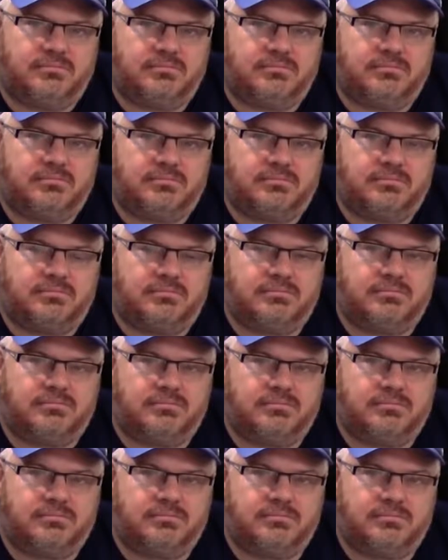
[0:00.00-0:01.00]

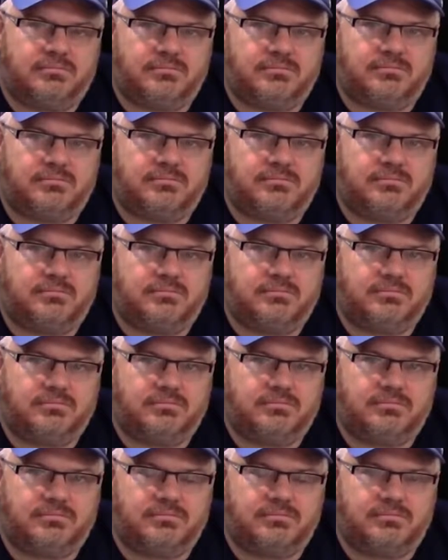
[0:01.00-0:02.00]

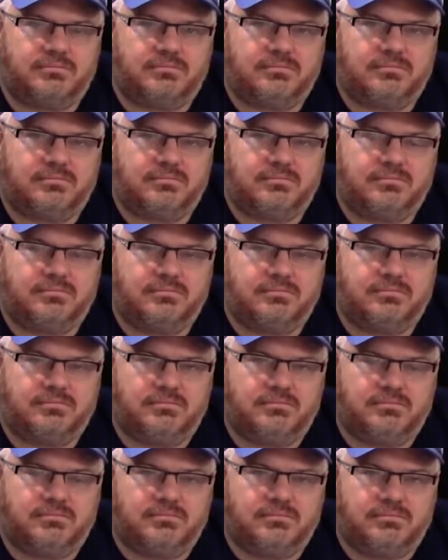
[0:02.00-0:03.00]

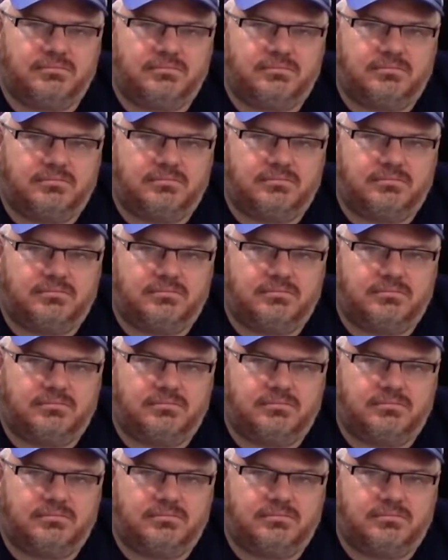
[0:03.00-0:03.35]
(silent)